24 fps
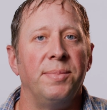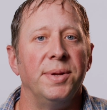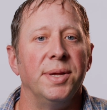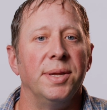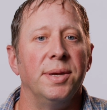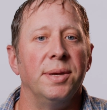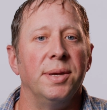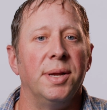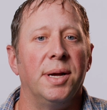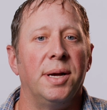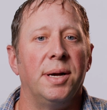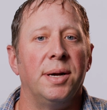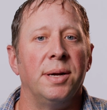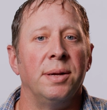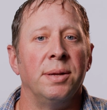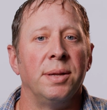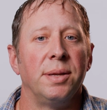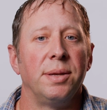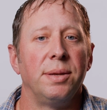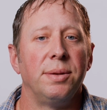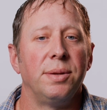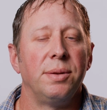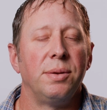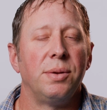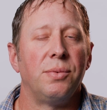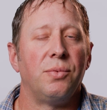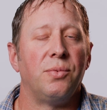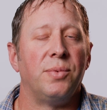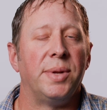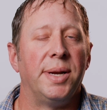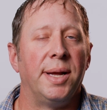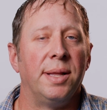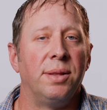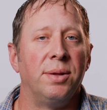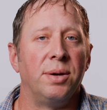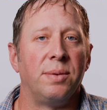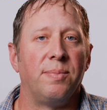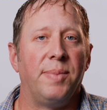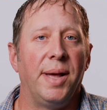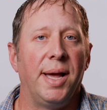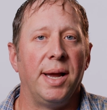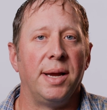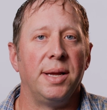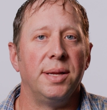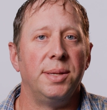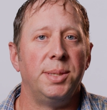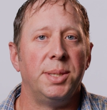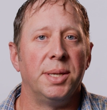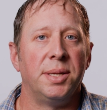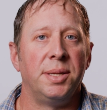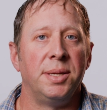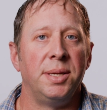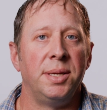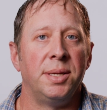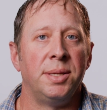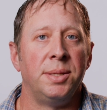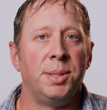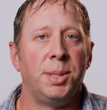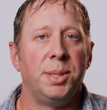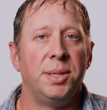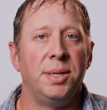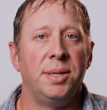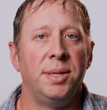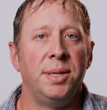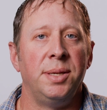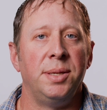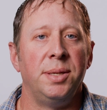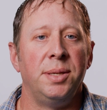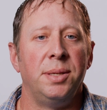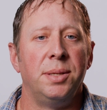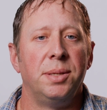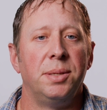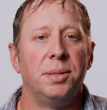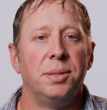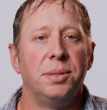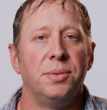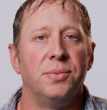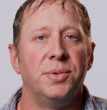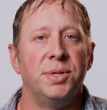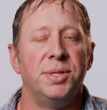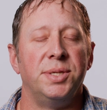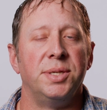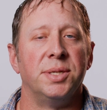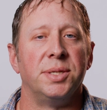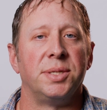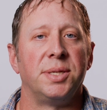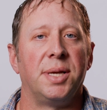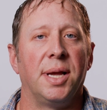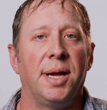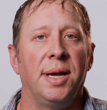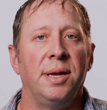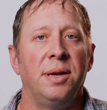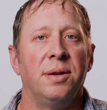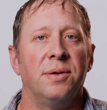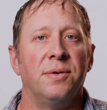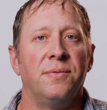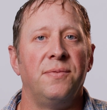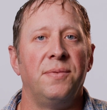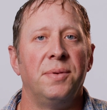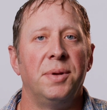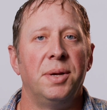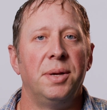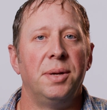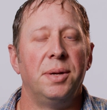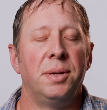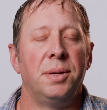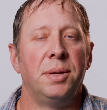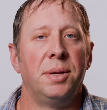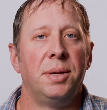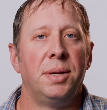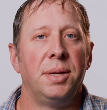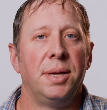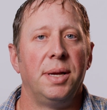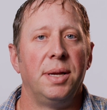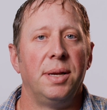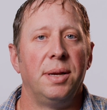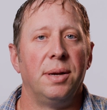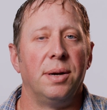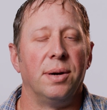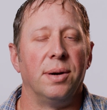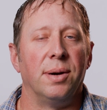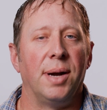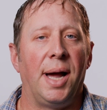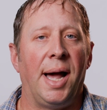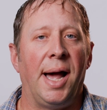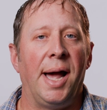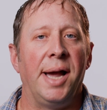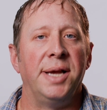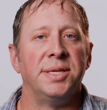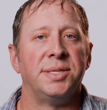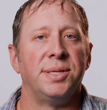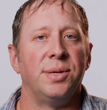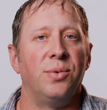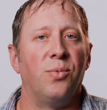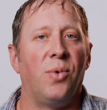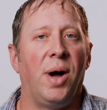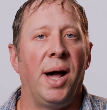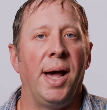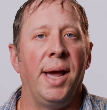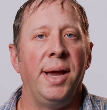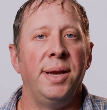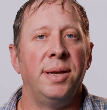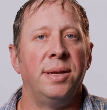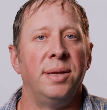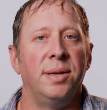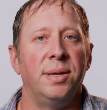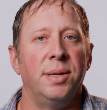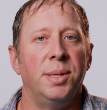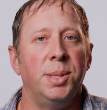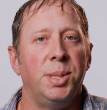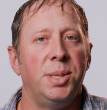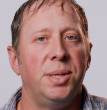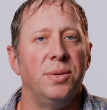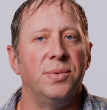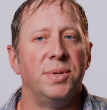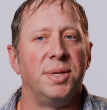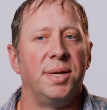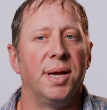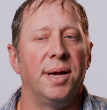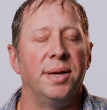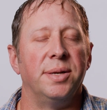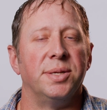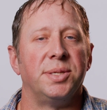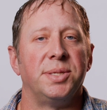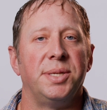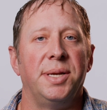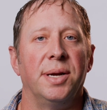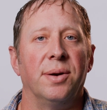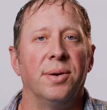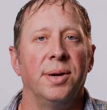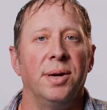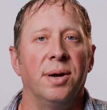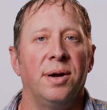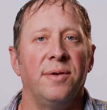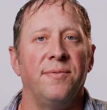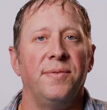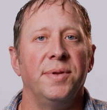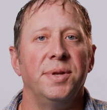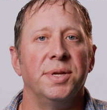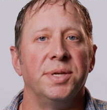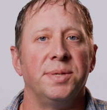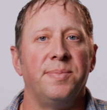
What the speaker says: and when I looked back at Jillian, she was just her eyes had widened, and she was kind of staring off into